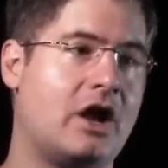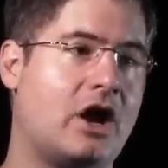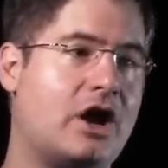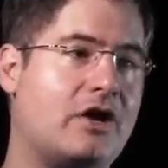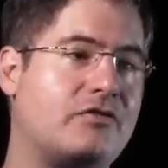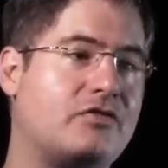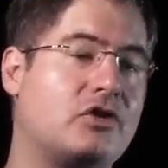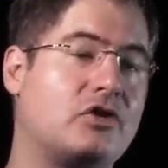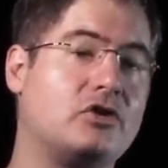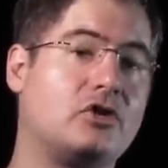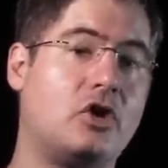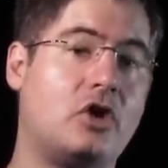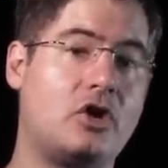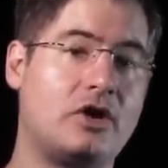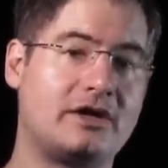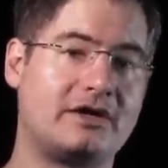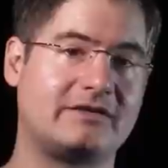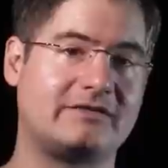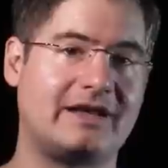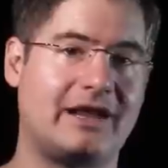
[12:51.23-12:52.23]
of the
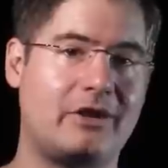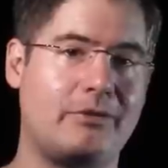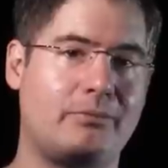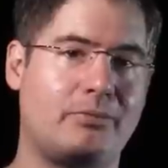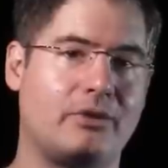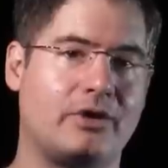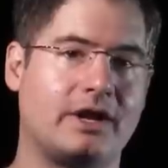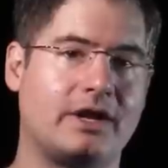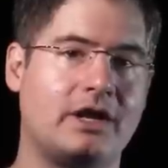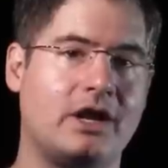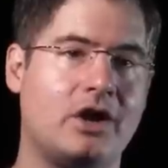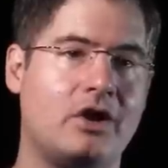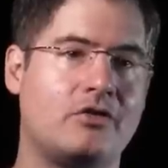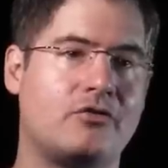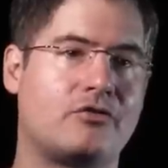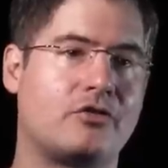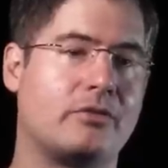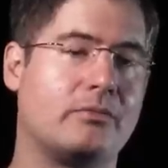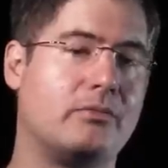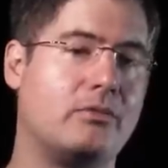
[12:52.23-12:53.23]
longest output
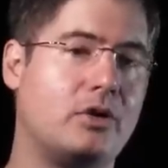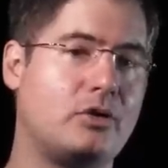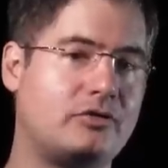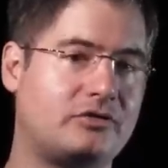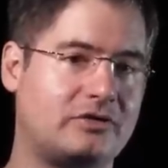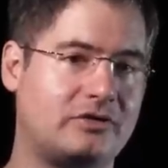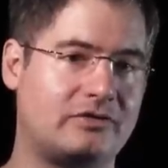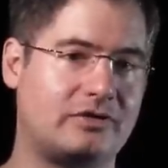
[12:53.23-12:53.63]
for most